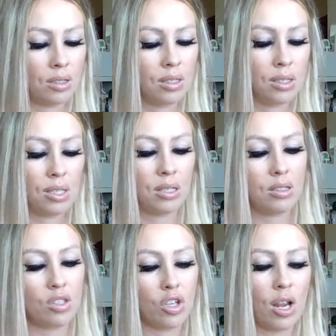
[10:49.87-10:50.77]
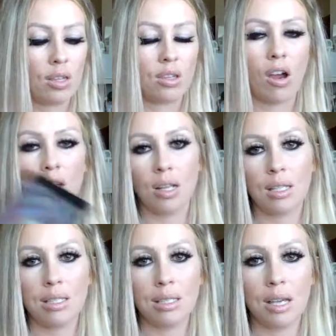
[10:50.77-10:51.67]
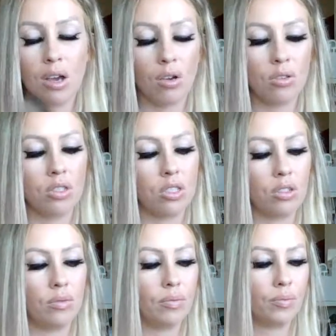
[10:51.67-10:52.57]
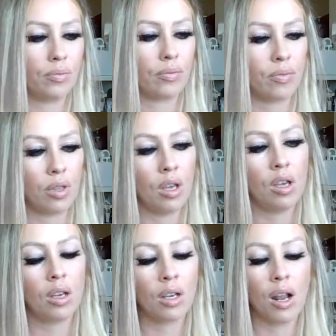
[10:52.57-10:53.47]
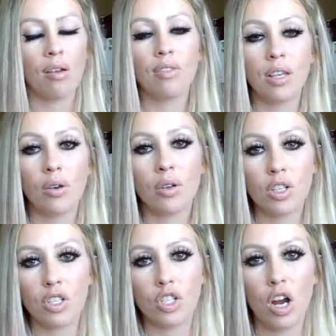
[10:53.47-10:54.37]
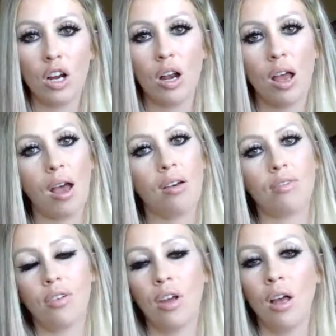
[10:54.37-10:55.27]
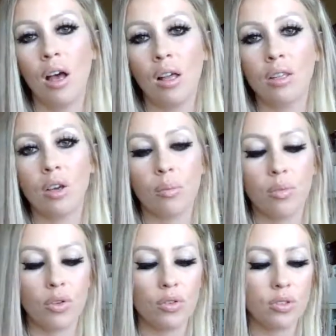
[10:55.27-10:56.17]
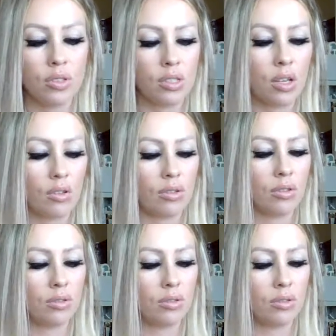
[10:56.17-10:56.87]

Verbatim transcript: Let's see. Strength card, that's Leo too. Could have Leo in your chart. I have a Leo moon, so Let's